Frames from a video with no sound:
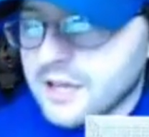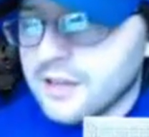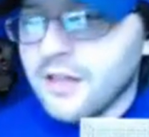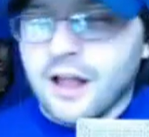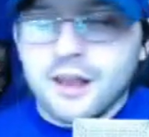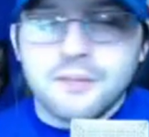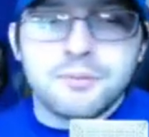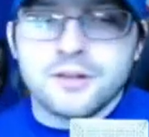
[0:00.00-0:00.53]
a
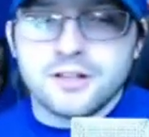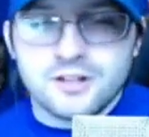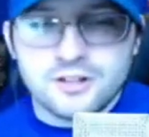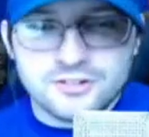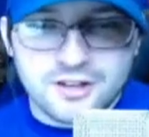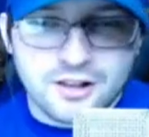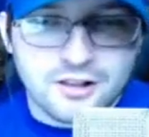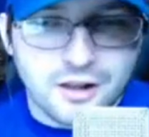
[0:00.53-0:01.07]
lot of
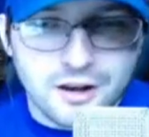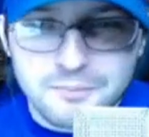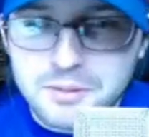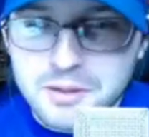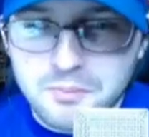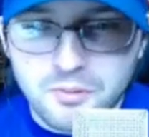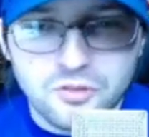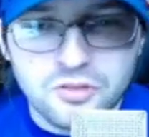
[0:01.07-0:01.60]
pitchers and a lot of
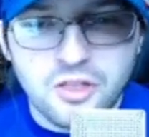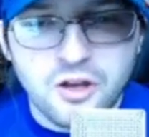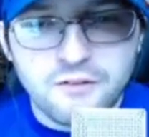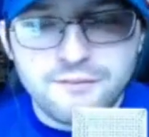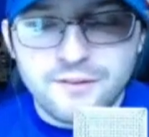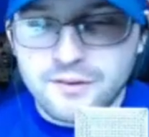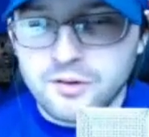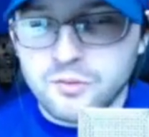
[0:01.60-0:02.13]
people know
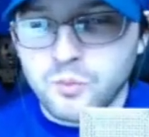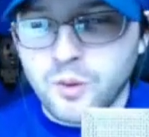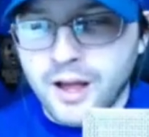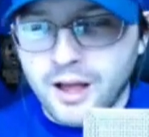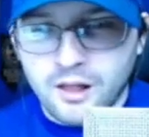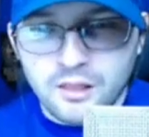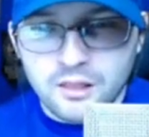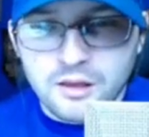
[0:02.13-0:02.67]
very
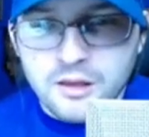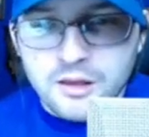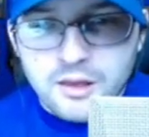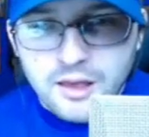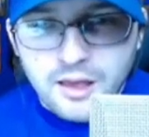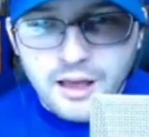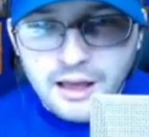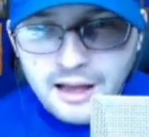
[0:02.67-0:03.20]
well
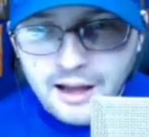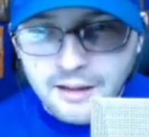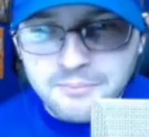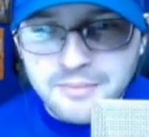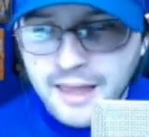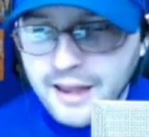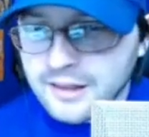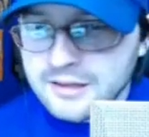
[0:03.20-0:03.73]
um,
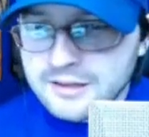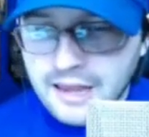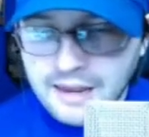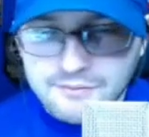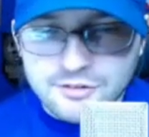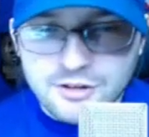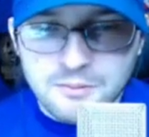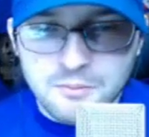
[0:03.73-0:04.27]
Natalie
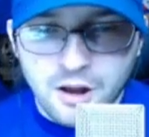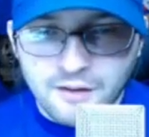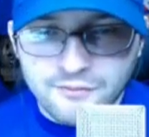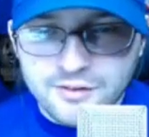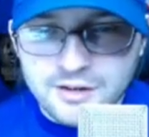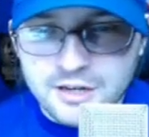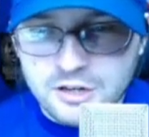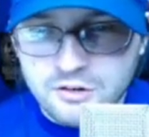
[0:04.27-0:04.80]
Davis coming off
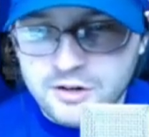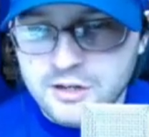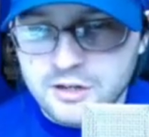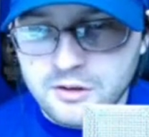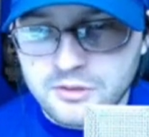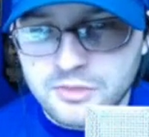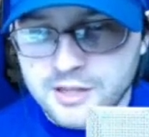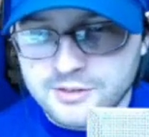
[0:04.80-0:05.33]
an injury. Do
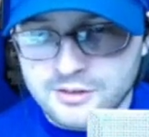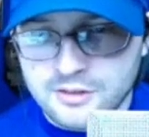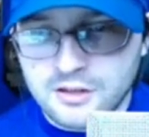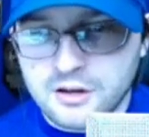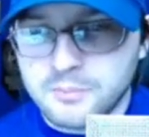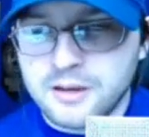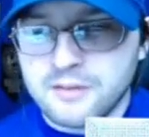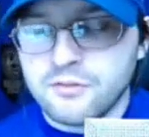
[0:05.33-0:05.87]
you think it's a
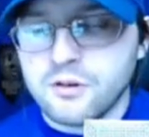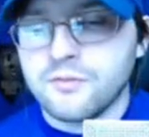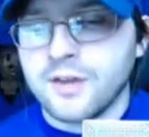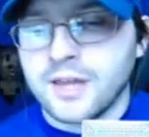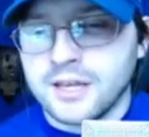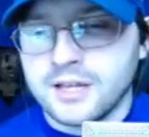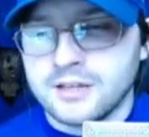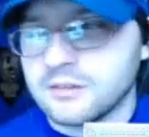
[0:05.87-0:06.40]
little bit of an
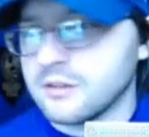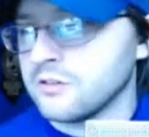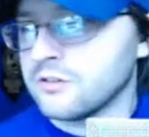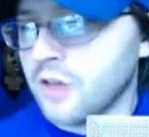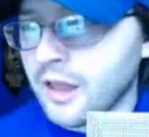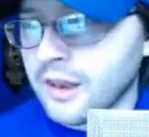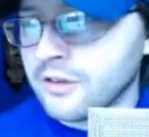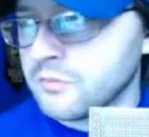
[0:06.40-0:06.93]
advantage that there's
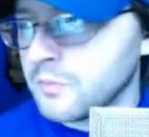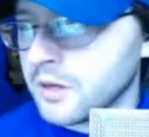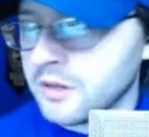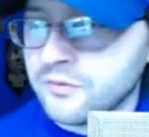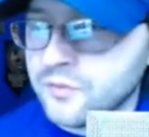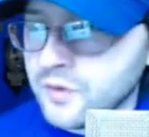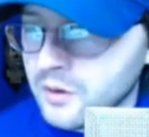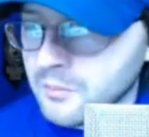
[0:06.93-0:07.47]
not as much
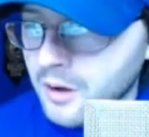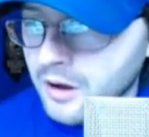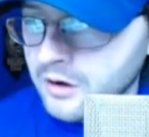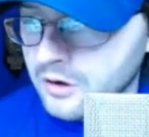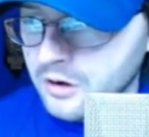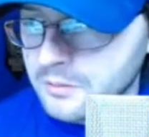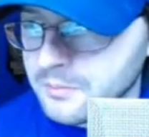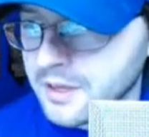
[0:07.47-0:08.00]
film on
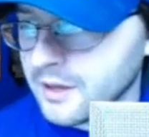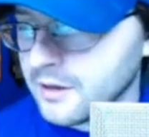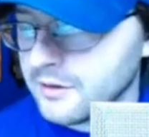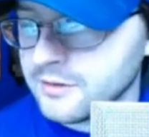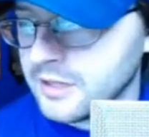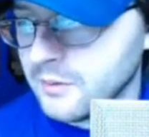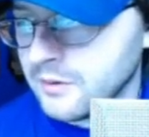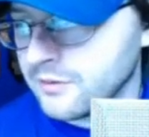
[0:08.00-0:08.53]
her because
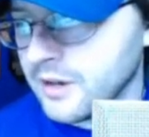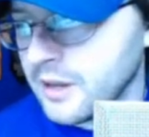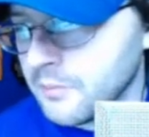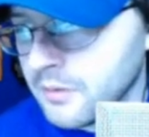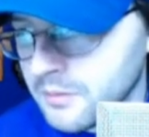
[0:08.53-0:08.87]
she wasn't able